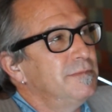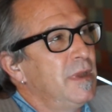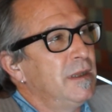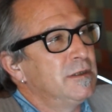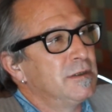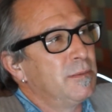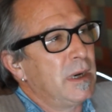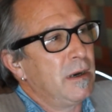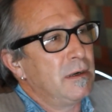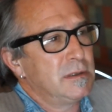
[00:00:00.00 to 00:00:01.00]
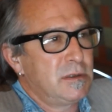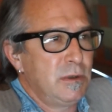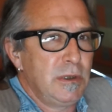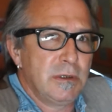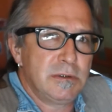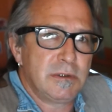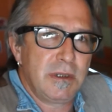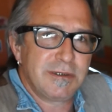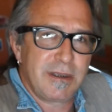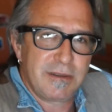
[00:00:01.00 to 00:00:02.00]
edges of my art studios and
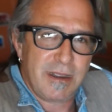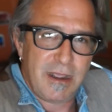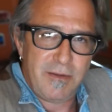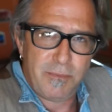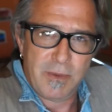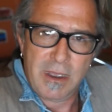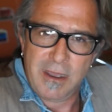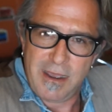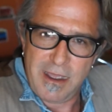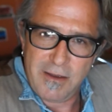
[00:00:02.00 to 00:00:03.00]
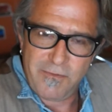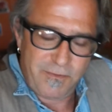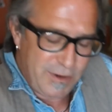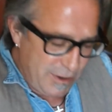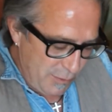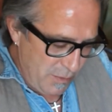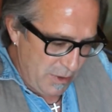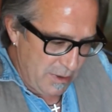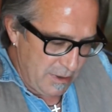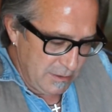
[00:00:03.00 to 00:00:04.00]
things like that, I have
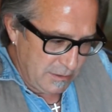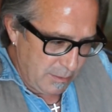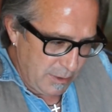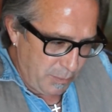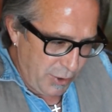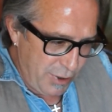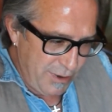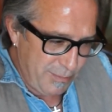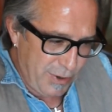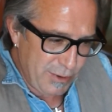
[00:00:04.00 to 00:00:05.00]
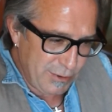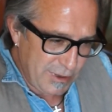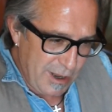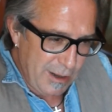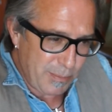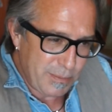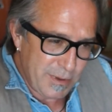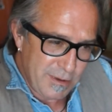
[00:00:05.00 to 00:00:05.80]
some of the prototype